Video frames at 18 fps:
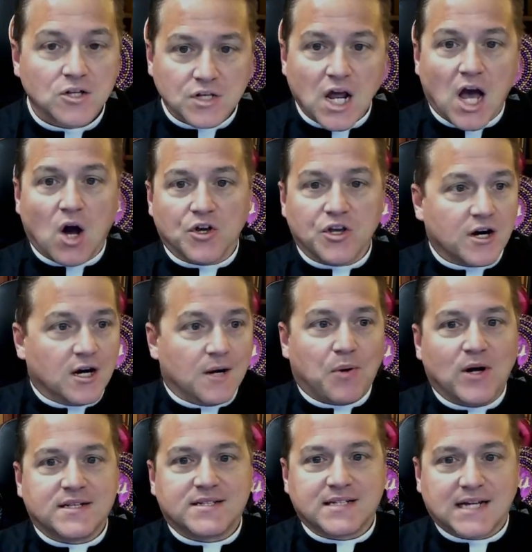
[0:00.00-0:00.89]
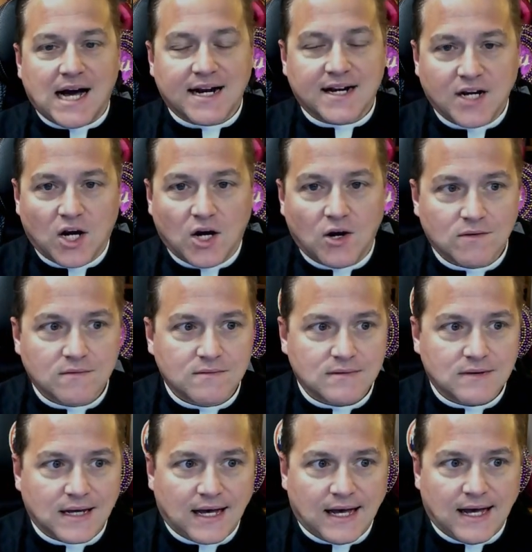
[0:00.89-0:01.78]
No, you're going to point to God and go,
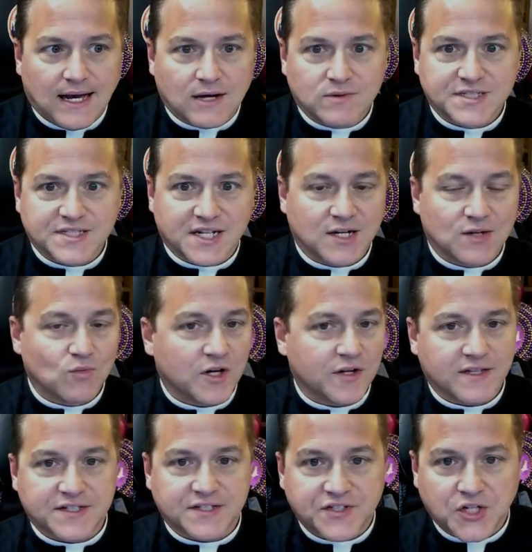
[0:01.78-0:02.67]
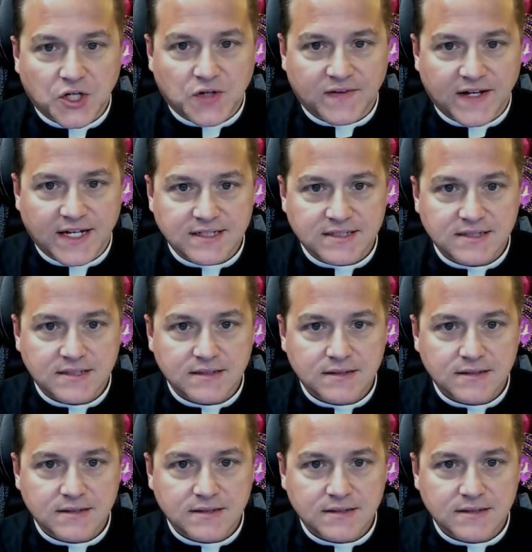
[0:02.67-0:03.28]
I was an unworthy servant.